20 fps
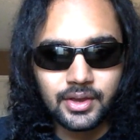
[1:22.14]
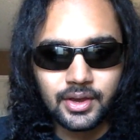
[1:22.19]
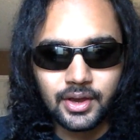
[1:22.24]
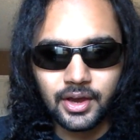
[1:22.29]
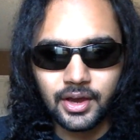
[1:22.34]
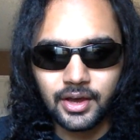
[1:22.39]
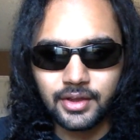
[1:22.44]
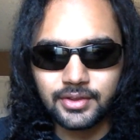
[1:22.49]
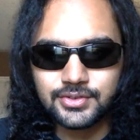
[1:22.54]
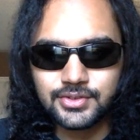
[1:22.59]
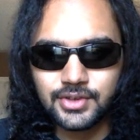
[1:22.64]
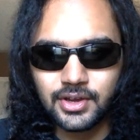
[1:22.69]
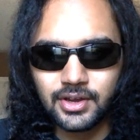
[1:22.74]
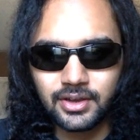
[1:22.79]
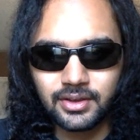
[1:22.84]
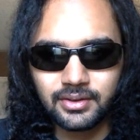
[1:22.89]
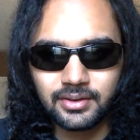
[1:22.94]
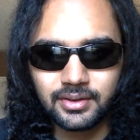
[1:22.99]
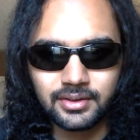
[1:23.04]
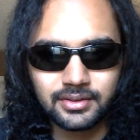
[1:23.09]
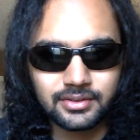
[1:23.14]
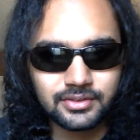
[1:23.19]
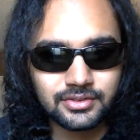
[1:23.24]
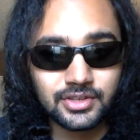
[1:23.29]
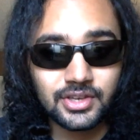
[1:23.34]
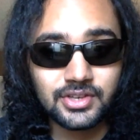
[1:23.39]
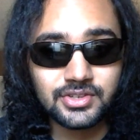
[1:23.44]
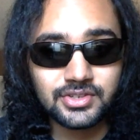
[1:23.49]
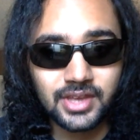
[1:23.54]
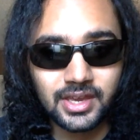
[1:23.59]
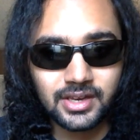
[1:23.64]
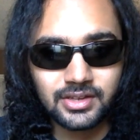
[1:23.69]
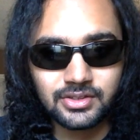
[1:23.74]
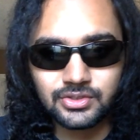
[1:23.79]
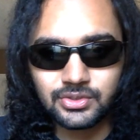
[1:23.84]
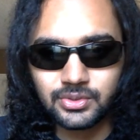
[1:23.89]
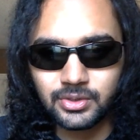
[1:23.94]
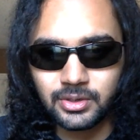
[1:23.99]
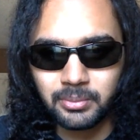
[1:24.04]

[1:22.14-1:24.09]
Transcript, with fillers: Uh, the song does get into